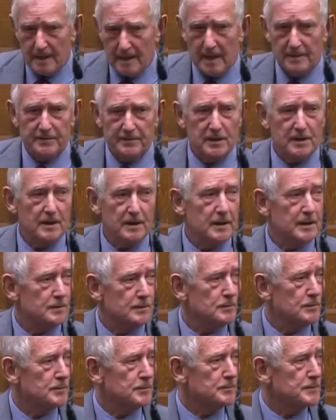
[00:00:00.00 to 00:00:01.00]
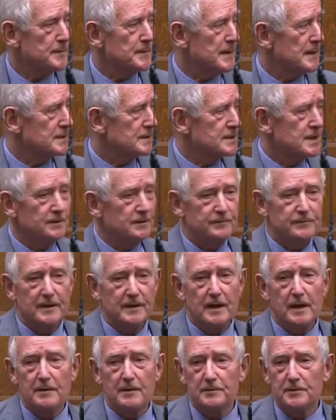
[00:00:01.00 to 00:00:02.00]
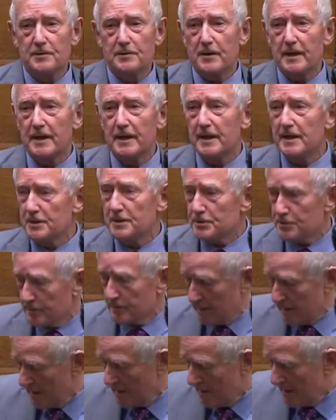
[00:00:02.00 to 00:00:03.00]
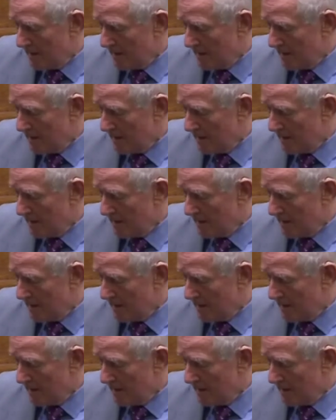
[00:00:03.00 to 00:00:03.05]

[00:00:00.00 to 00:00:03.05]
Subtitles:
having heard all the remarks so far on the great history,